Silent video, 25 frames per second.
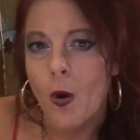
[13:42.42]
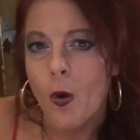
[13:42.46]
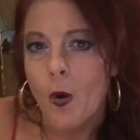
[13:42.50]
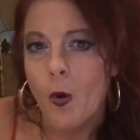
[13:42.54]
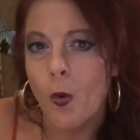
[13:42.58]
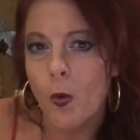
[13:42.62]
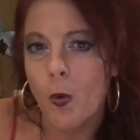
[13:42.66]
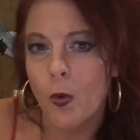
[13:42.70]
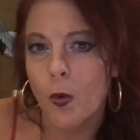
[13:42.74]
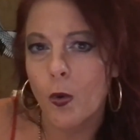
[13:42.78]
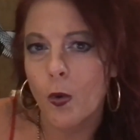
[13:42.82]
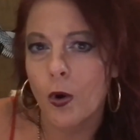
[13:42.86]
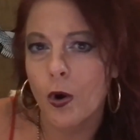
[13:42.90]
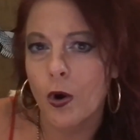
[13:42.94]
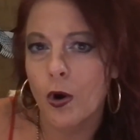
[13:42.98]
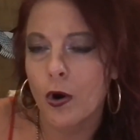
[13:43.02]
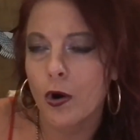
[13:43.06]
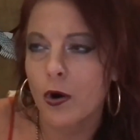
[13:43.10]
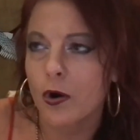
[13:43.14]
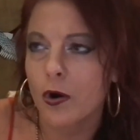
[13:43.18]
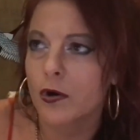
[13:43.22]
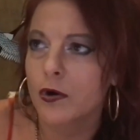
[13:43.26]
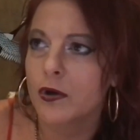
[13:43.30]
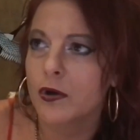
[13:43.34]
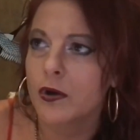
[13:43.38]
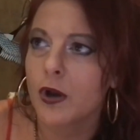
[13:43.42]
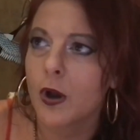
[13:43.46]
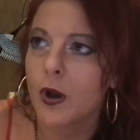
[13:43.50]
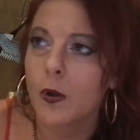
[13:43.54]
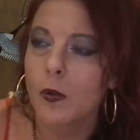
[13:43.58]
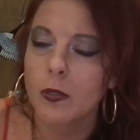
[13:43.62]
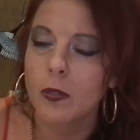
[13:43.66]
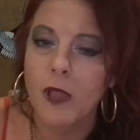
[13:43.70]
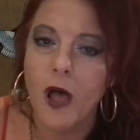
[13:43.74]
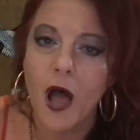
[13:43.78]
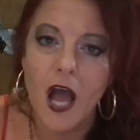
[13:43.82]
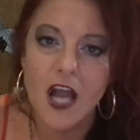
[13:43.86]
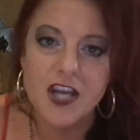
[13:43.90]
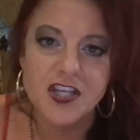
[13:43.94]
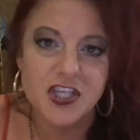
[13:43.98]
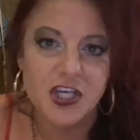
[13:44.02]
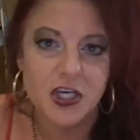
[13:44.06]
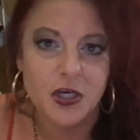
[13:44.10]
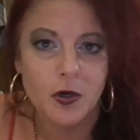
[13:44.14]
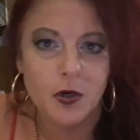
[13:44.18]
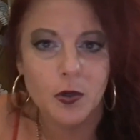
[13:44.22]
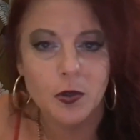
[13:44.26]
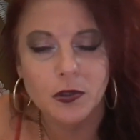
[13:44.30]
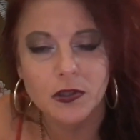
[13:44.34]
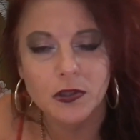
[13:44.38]
or you know
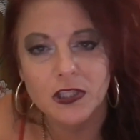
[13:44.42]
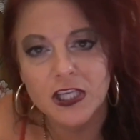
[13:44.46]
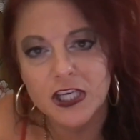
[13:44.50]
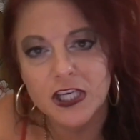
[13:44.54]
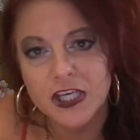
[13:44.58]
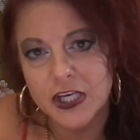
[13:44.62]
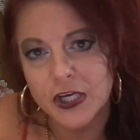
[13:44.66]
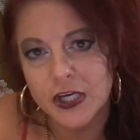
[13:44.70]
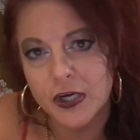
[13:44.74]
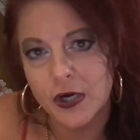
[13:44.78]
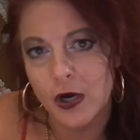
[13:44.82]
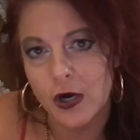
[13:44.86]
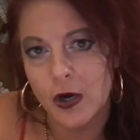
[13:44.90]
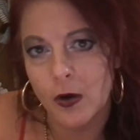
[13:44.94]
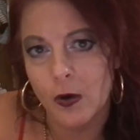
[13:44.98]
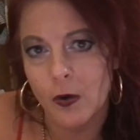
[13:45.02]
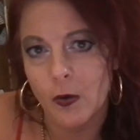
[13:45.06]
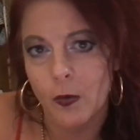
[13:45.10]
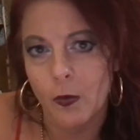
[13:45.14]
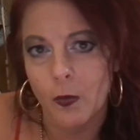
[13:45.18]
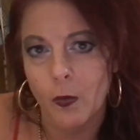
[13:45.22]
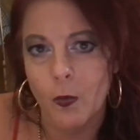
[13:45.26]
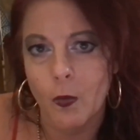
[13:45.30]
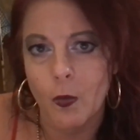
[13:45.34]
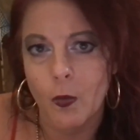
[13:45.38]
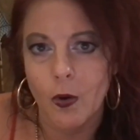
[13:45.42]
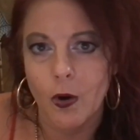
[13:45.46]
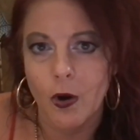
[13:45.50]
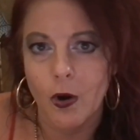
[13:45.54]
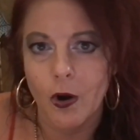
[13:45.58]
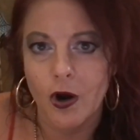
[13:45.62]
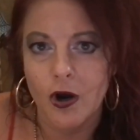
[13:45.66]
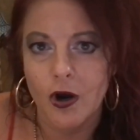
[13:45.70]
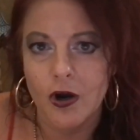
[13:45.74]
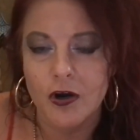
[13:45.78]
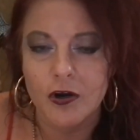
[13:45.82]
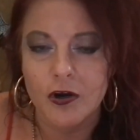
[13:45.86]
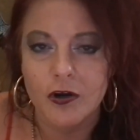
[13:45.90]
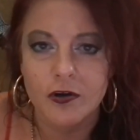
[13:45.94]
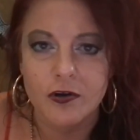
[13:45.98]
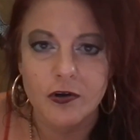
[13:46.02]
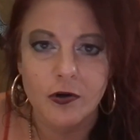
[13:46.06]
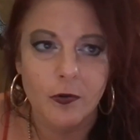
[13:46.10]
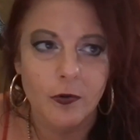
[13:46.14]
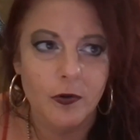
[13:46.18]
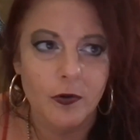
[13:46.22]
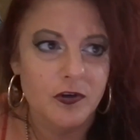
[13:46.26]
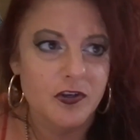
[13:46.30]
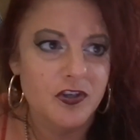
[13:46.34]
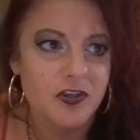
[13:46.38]
logic or linear or
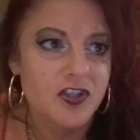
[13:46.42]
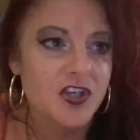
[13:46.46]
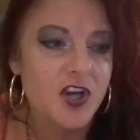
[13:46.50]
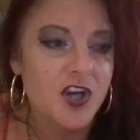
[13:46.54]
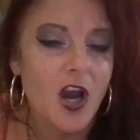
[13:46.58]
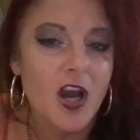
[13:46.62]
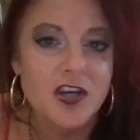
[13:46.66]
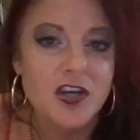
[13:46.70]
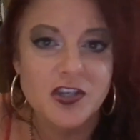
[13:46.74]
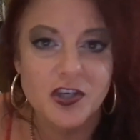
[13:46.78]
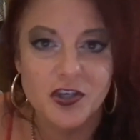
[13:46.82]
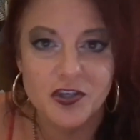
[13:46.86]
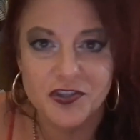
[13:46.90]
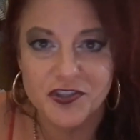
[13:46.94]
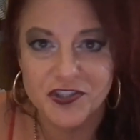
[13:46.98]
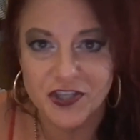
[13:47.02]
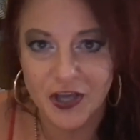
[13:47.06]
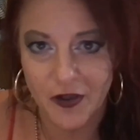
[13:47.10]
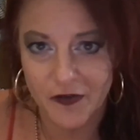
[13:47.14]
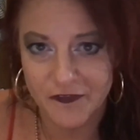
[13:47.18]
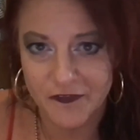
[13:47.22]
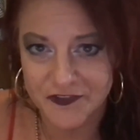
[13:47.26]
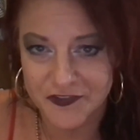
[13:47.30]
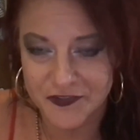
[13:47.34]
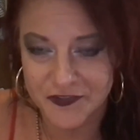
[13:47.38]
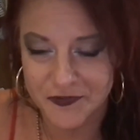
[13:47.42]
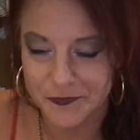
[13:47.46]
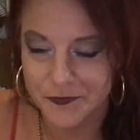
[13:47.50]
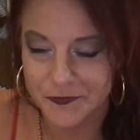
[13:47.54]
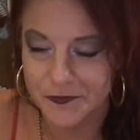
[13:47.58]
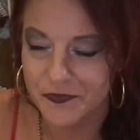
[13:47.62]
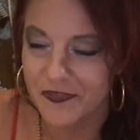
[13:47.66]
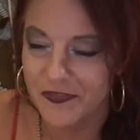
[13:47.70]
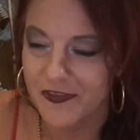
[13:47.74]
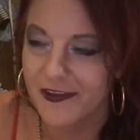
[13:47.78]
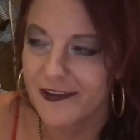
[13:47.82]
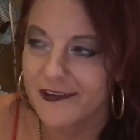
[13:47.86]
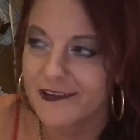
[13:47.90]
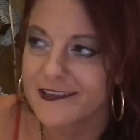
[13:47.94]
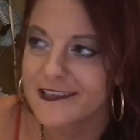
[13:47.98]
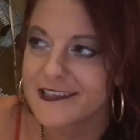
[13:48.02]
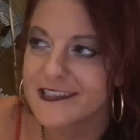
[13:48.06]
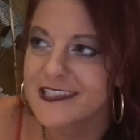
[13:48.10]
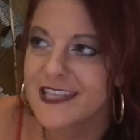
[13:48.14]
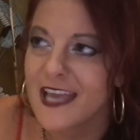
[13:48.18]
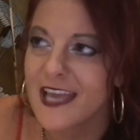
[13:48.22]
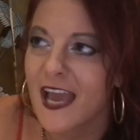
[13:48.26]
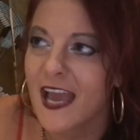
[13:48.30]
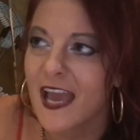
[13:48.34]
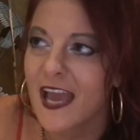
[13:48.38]
or judge ourselves through
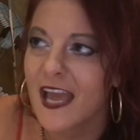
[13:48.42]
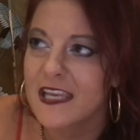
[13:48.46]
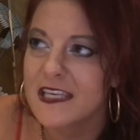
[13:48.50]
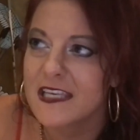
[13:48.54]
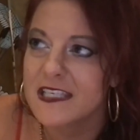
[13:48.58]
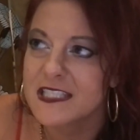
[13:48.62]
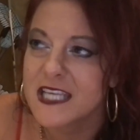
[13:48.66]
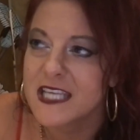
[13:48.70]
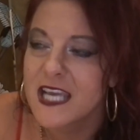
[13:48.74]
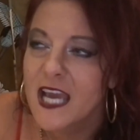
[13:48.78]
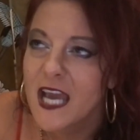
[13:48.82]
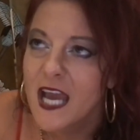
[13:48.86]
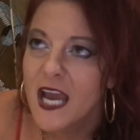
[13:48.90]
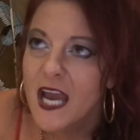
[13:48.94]
things and